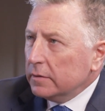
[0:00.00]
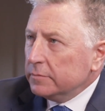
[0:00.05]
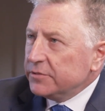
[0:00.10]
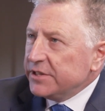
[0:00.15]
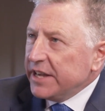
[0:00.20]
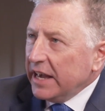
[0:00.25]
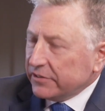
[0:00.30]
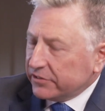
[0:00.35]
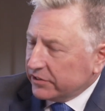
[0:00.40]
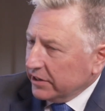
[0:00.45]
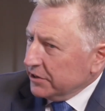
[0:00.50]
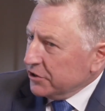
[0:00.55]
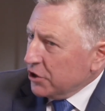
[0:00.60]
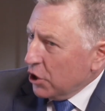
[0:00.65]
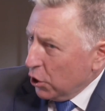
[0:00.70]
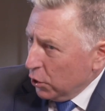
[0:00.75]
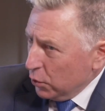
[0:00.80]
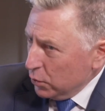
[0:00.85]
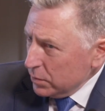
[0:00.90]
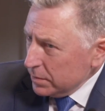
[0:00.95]
Yes and
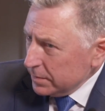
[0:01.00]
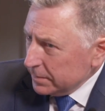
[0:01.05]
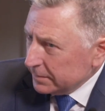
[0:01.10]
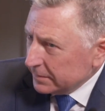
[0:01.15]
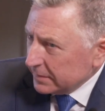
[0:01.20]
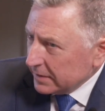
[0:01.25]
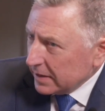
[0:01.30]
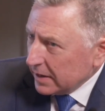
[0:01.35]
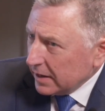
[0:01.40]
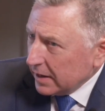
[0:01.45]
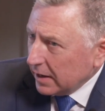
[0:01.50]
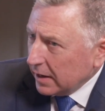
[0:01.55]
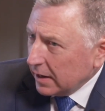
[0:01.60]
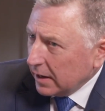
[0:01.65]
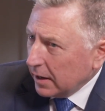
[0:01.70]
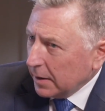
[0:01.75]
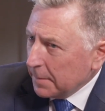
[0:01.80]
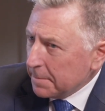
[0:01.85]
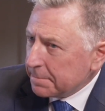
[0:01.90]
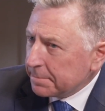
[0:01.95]

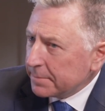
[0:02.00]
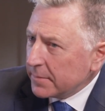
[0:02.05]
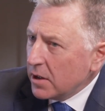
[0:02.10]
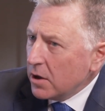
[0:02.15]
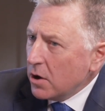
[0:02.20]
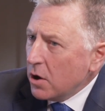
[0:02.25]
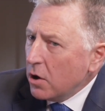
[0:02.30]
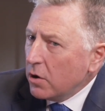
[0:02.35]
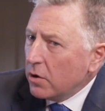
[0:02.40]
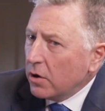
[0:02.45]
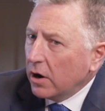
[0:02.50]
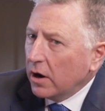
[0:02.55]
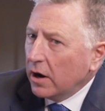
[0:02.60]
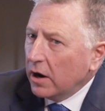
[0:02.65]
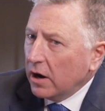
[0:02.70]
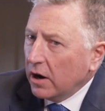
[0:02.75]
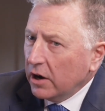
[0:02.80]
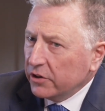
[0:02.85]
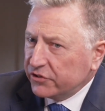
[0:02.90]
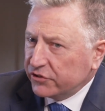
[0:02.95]
no.
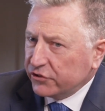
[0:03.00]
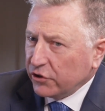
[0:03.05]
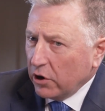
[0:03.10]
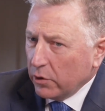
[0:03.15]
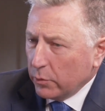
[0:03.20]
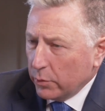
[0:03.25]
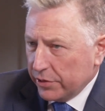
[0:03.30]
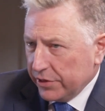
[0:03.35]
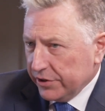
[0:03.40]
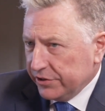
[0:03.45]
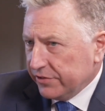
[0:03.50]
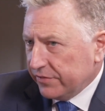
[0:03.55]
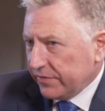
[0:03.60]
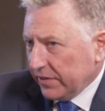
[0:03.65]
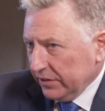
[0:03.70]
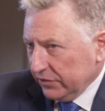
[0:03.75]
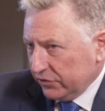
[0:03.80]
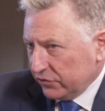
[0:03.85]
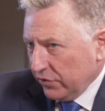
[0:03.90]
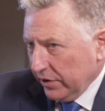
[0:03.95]
Let's start with the
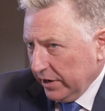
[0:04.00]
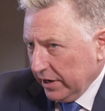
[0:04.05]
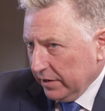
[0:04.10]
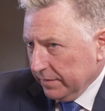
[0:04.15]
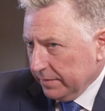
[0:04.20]
defense crowd.